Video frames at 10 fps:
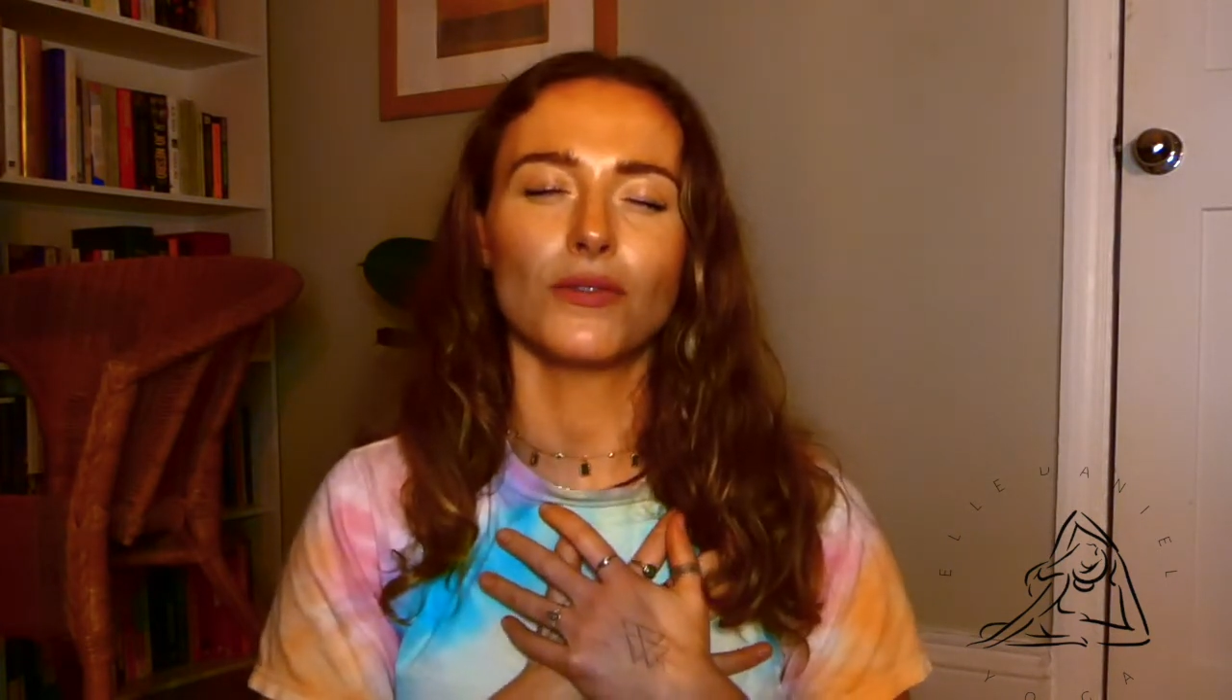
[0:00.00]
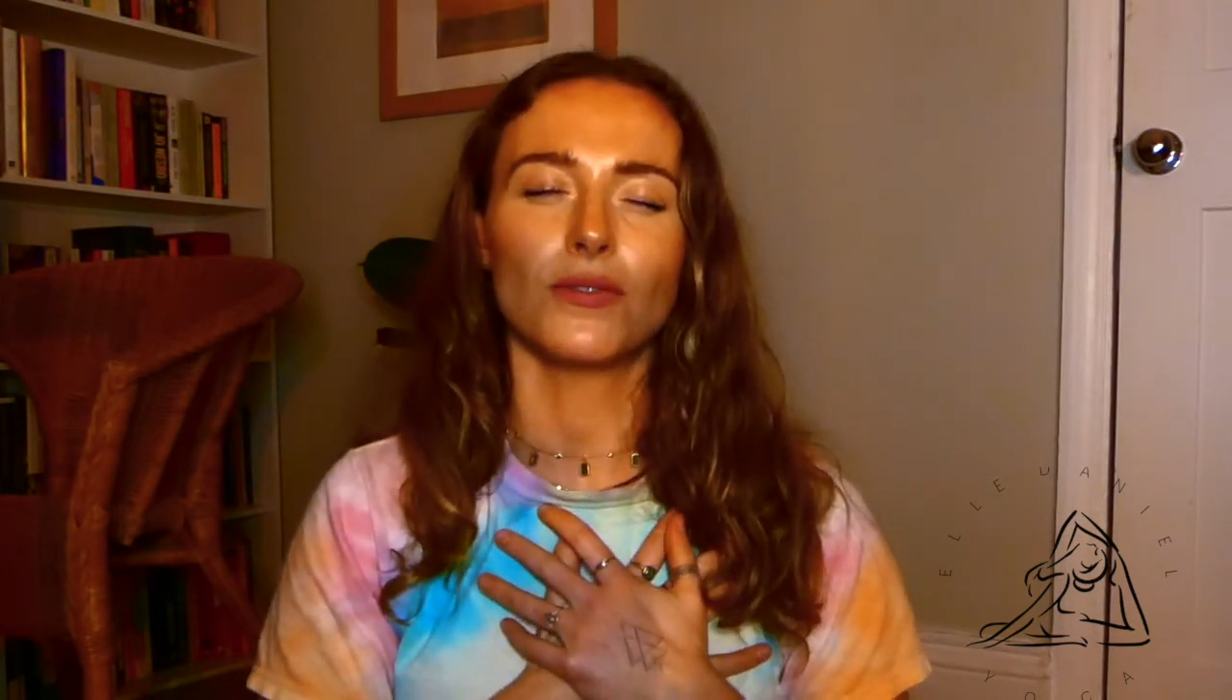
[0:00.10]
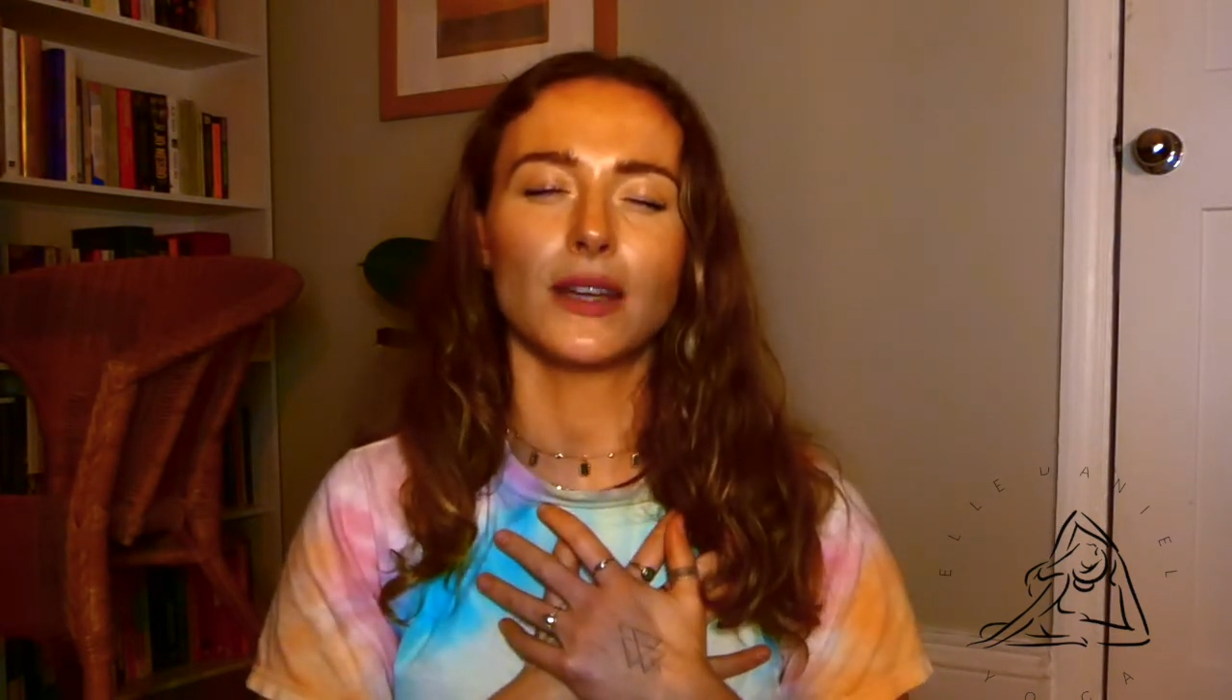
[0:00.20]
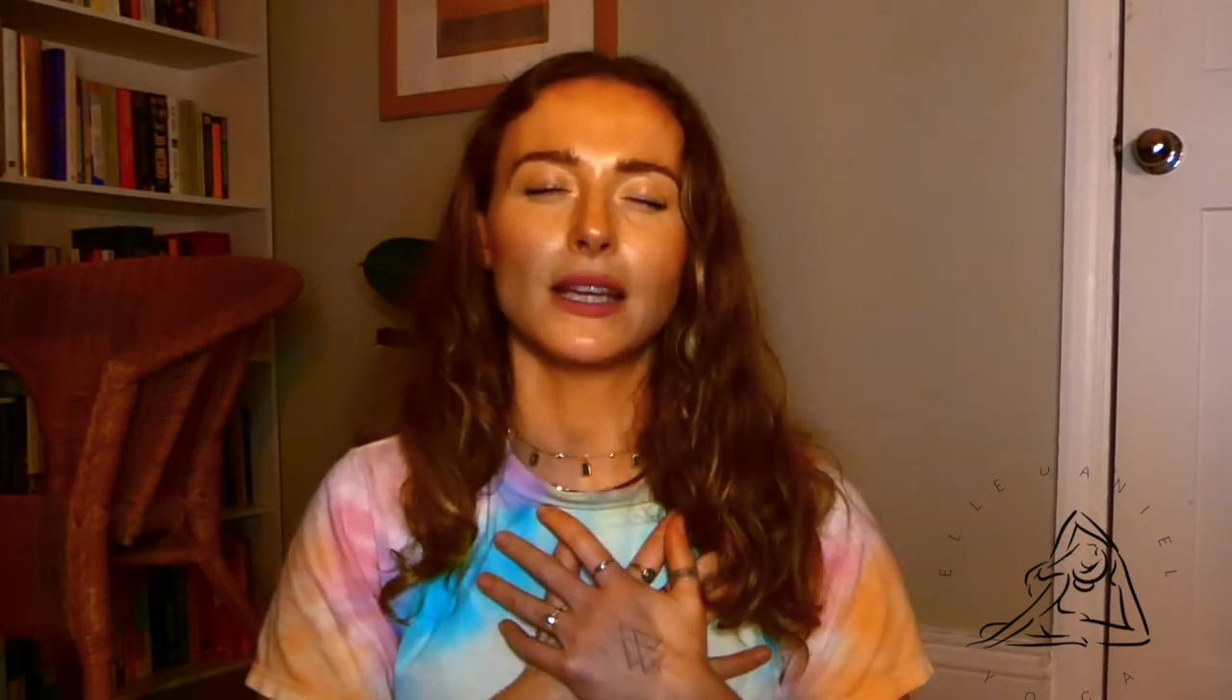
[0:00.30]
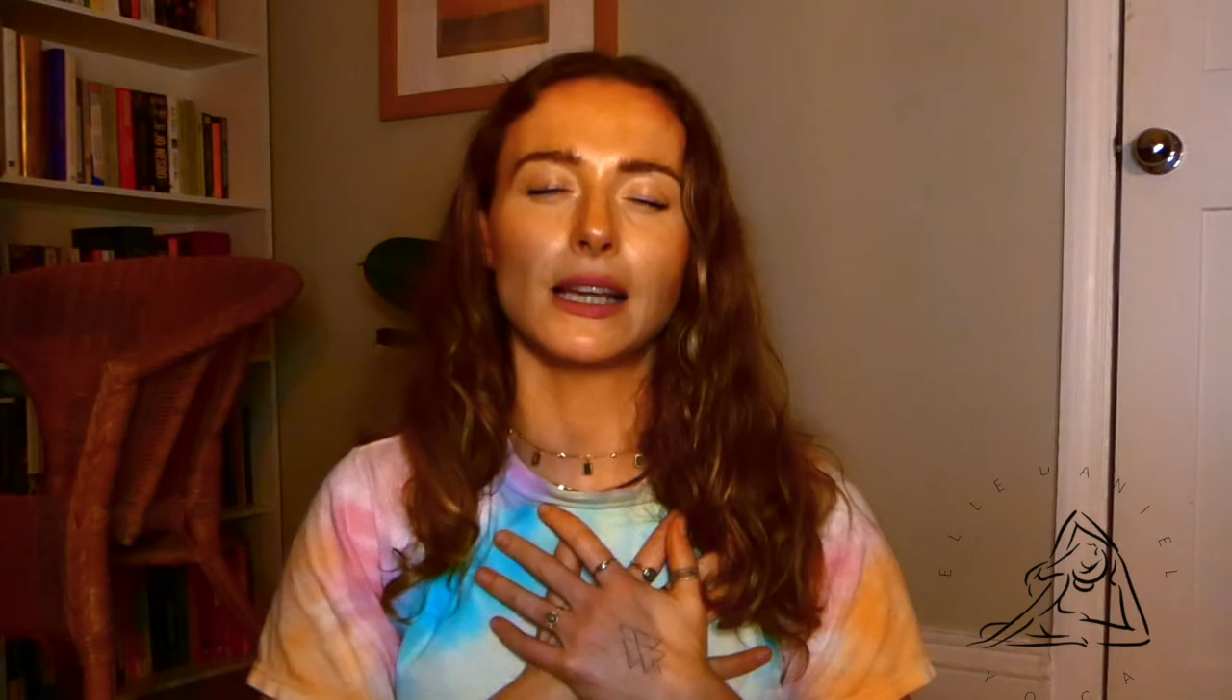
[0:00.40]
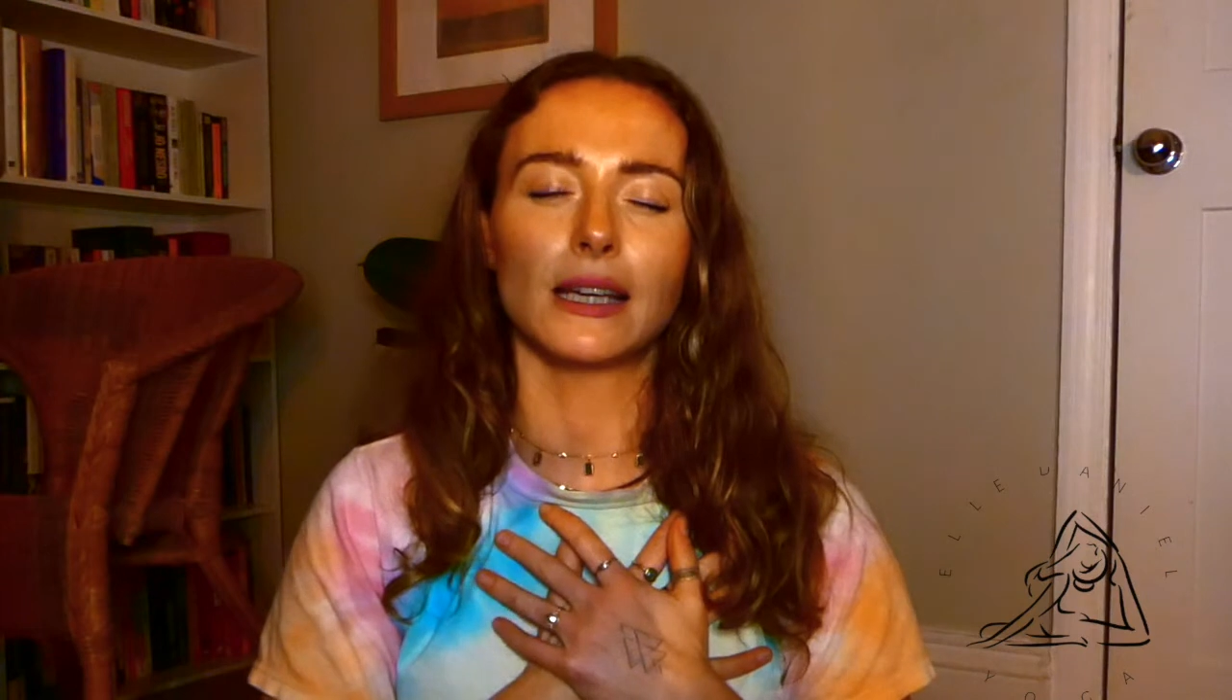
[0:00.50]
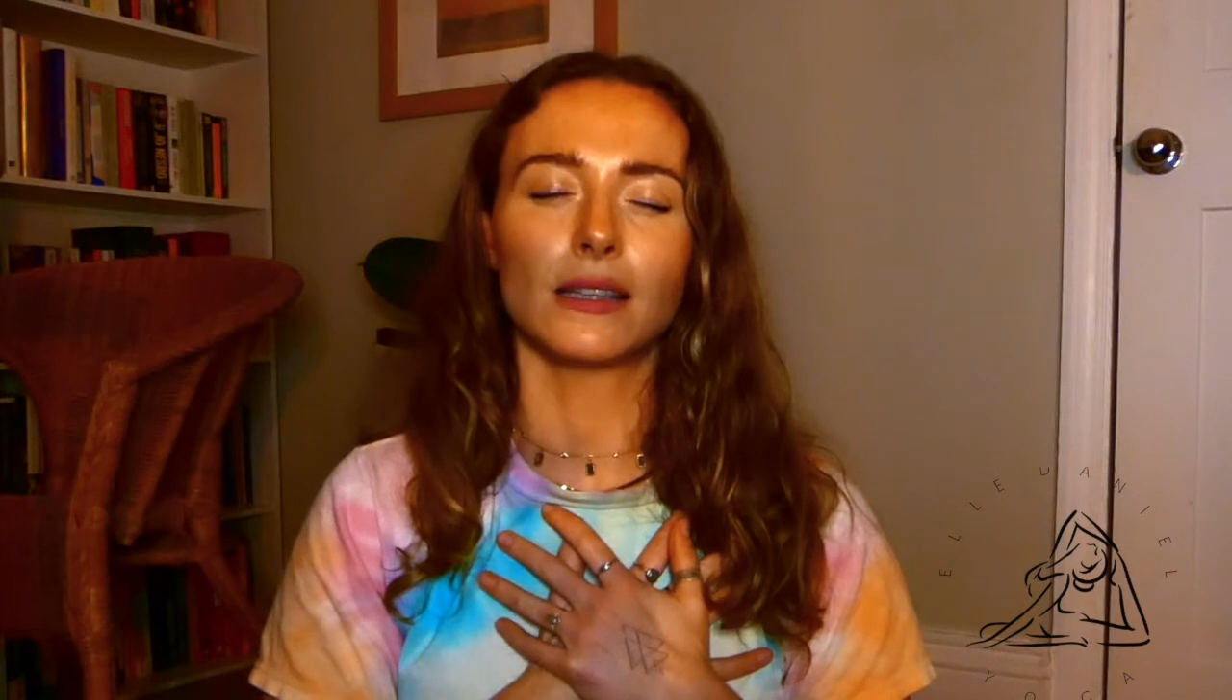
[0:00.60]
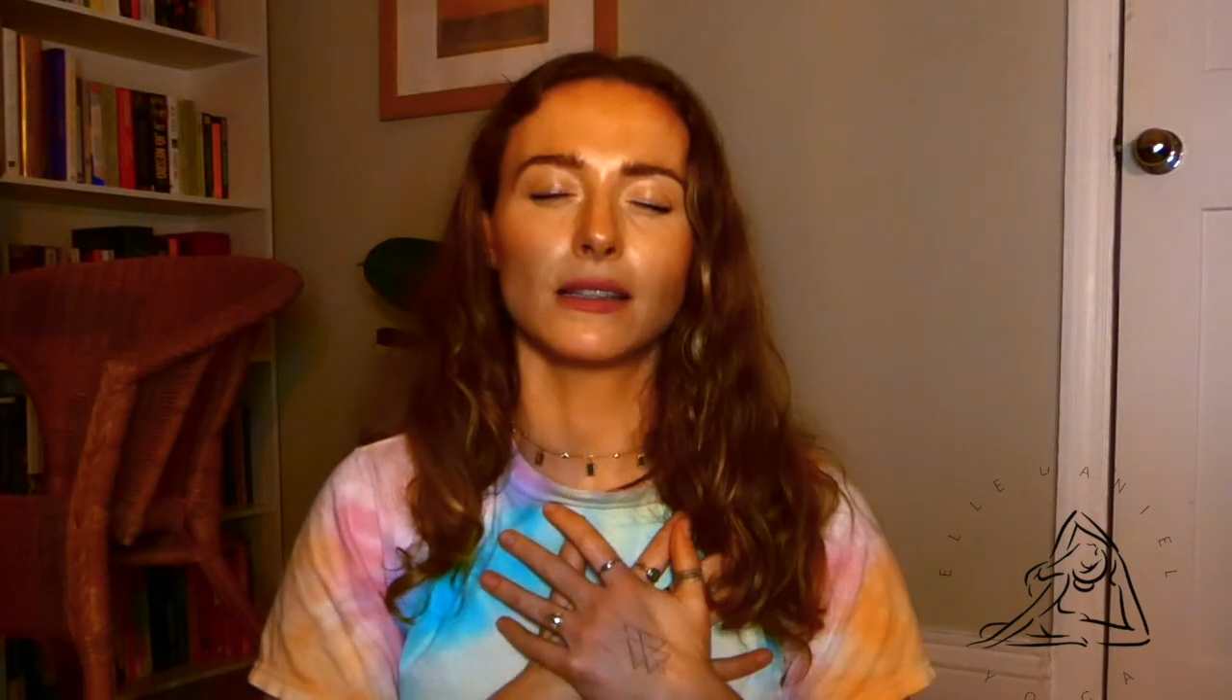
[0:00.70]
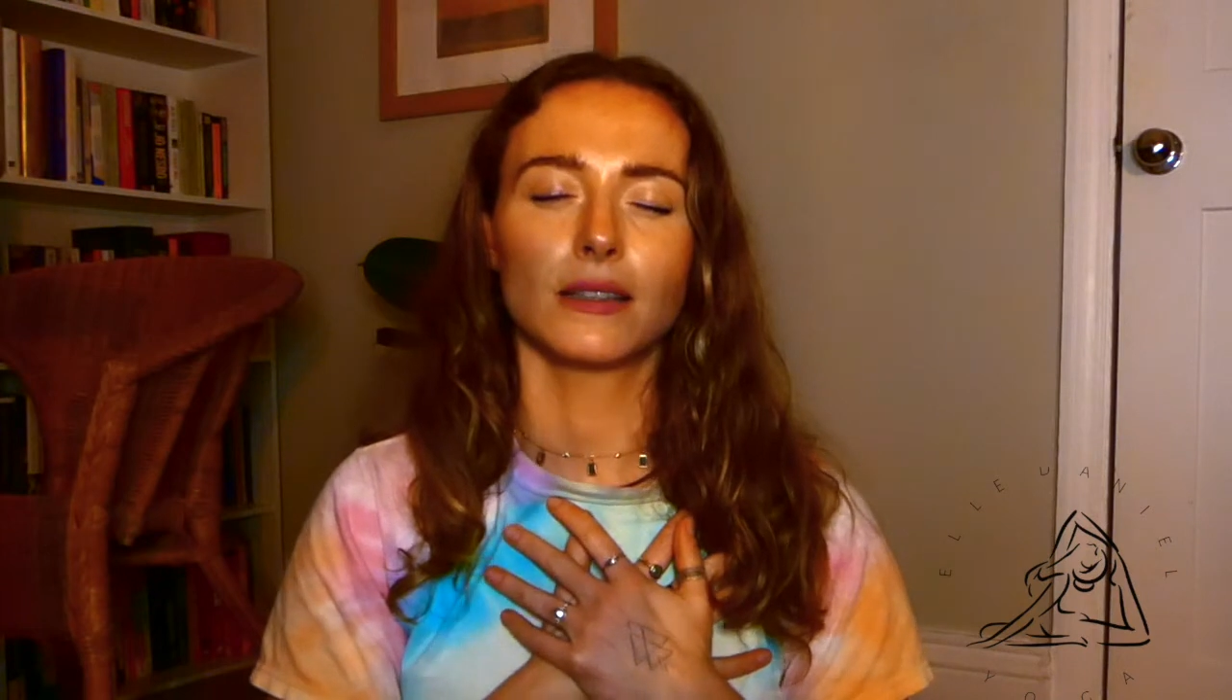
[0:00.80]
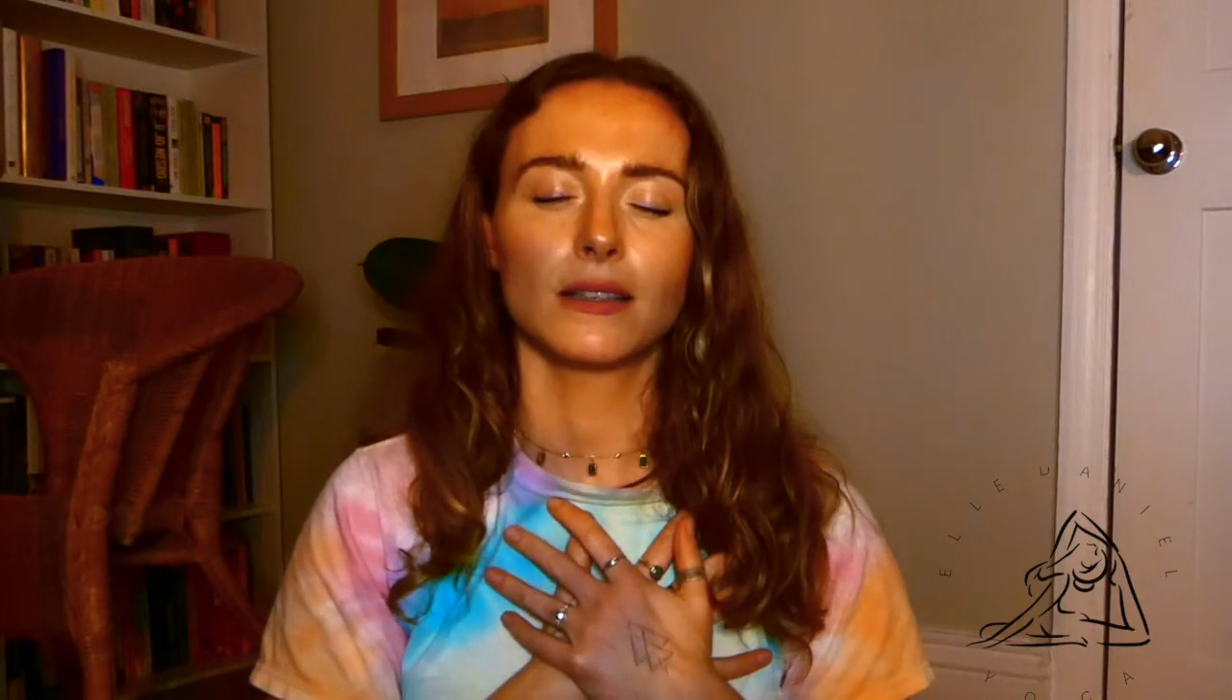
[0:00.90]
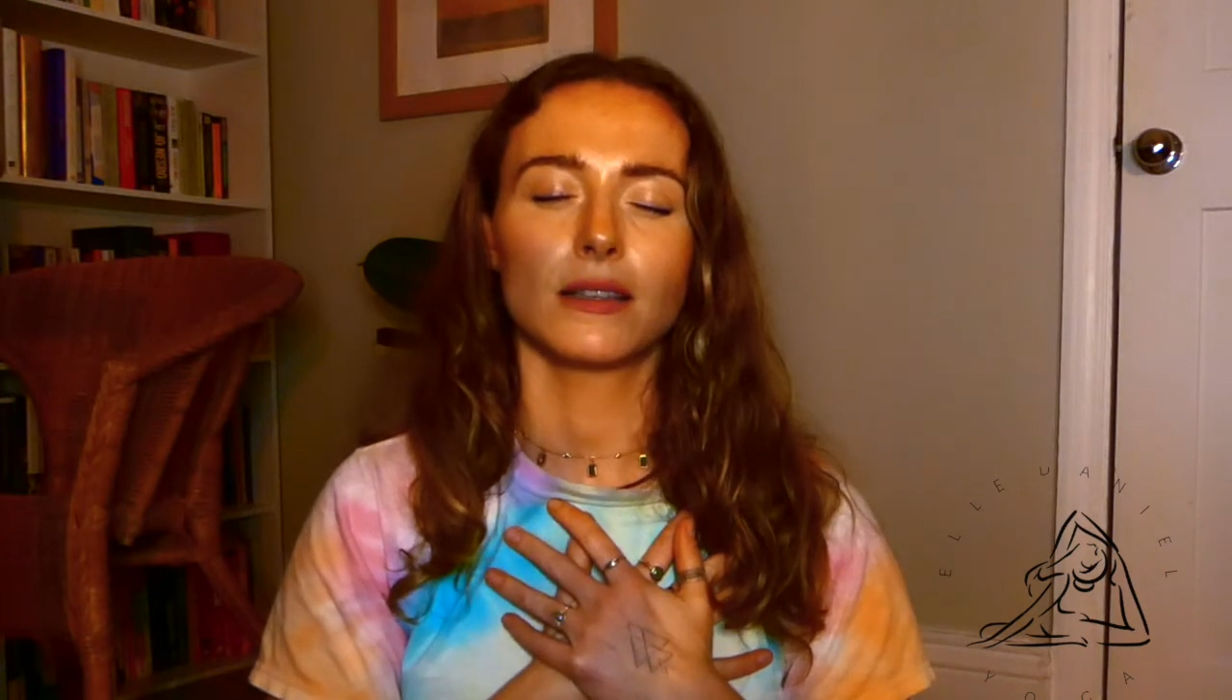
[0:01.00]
feeling,